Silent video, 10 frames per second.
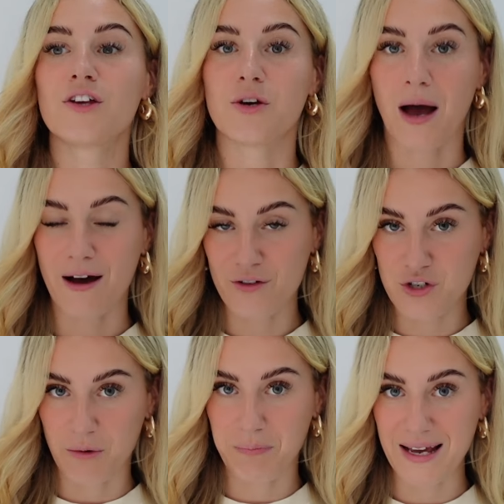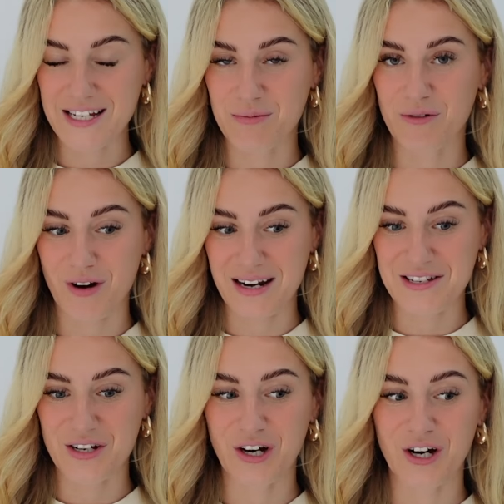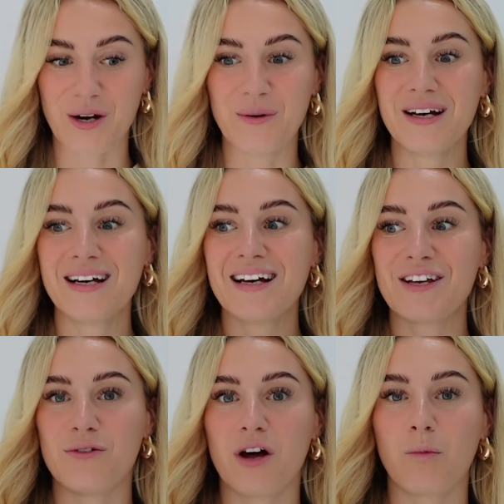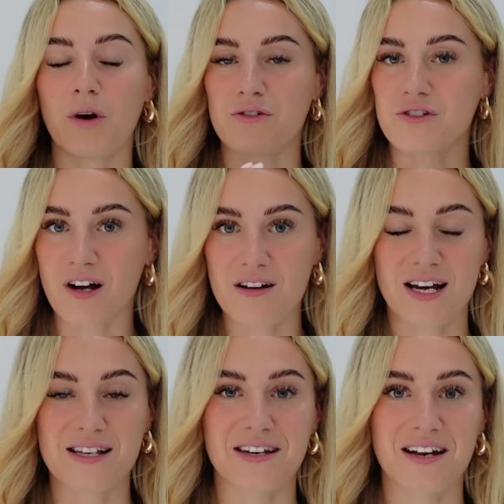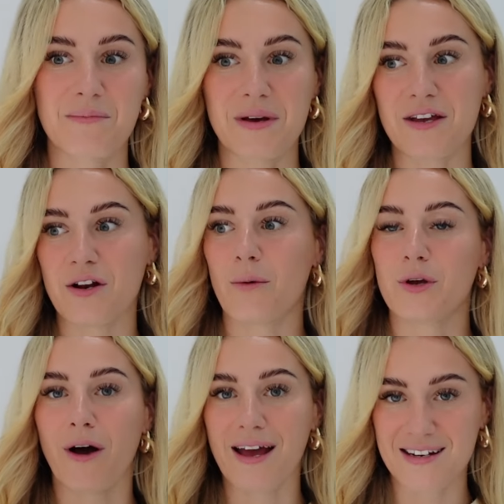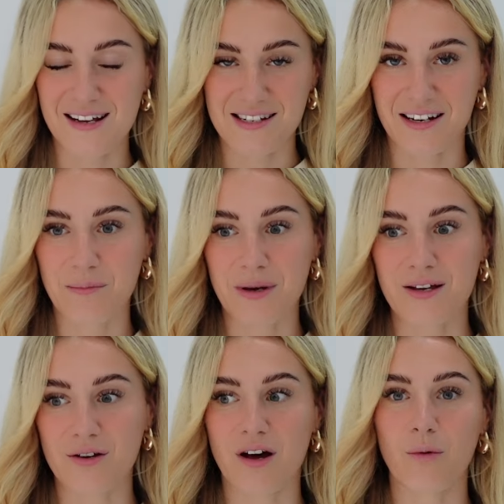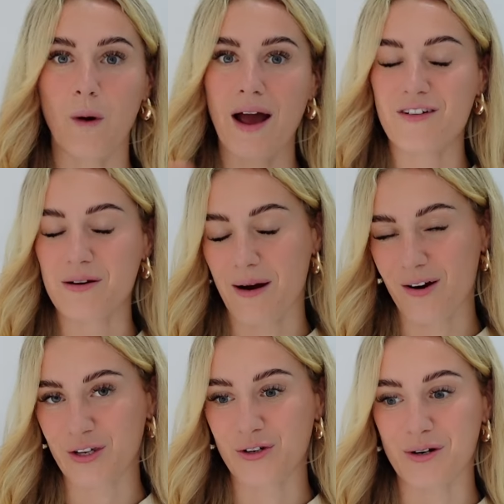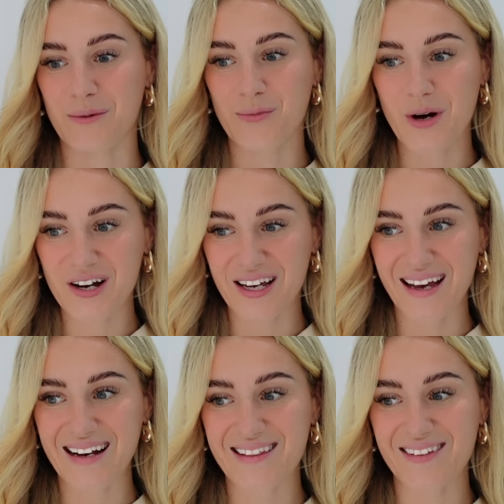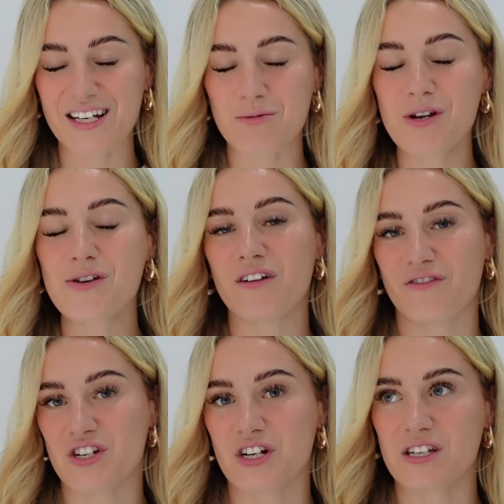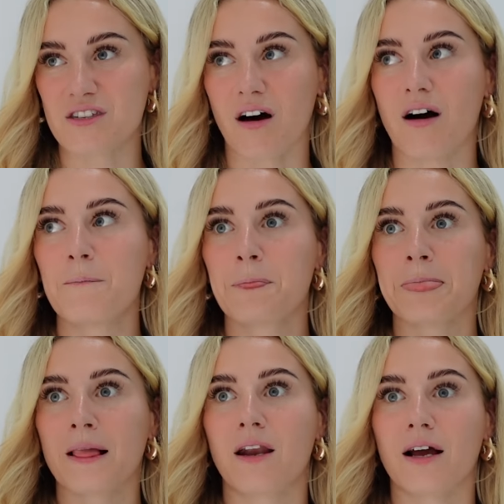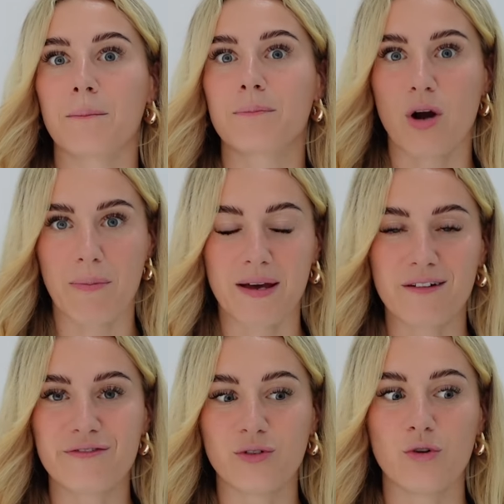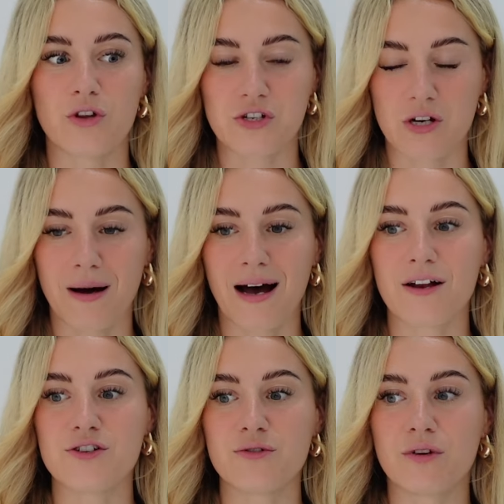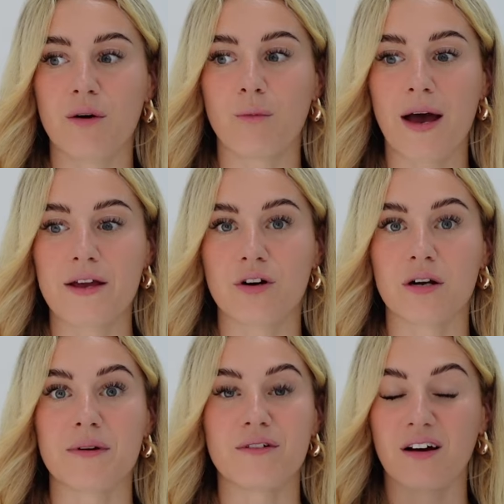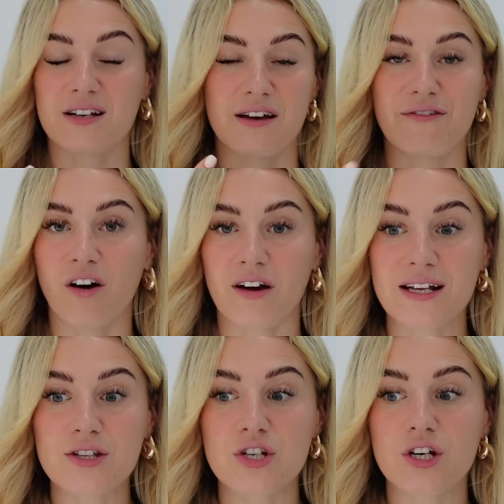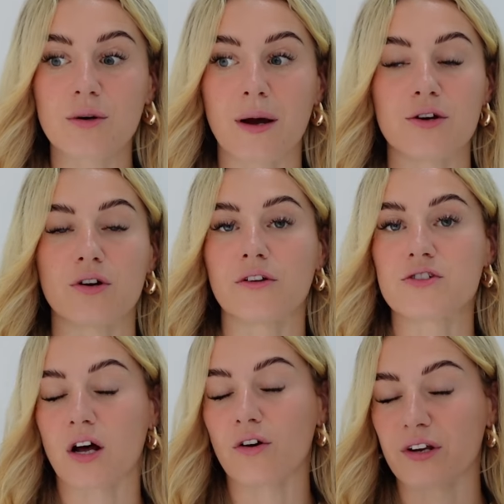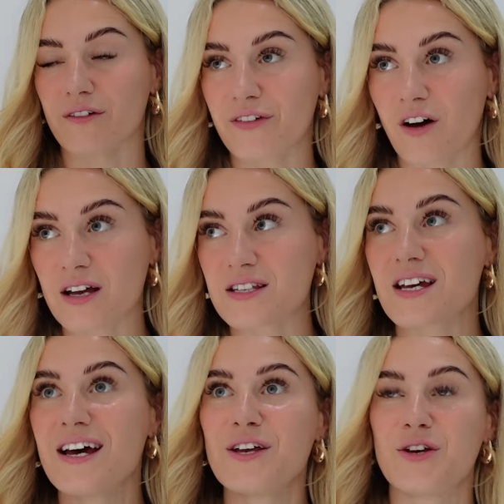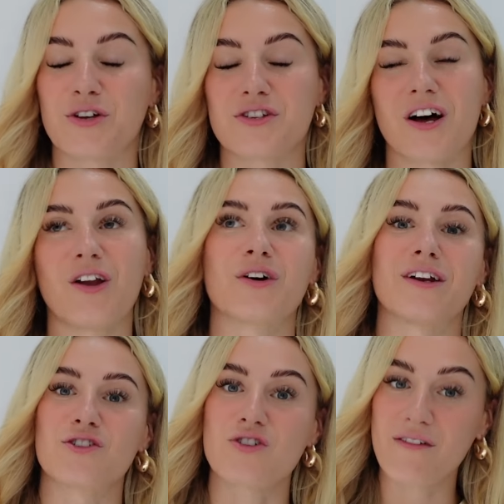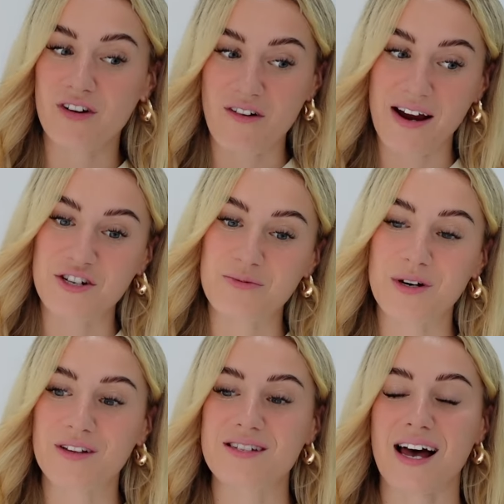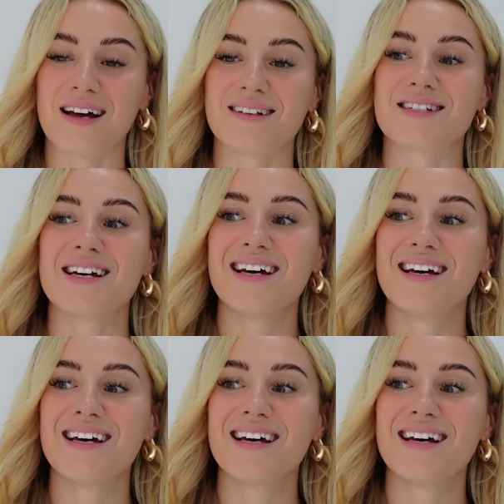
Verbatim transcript: you have a job placement ready to go, you know what your start date's going to be, you know what your end date's going to be, you know where in America you're going to be working, and then that's when you can officially start like prepping for the summer, and you know where you're going to be, like I say, flying into, and you can start looking at flights, you can start looking at travel arrangements, and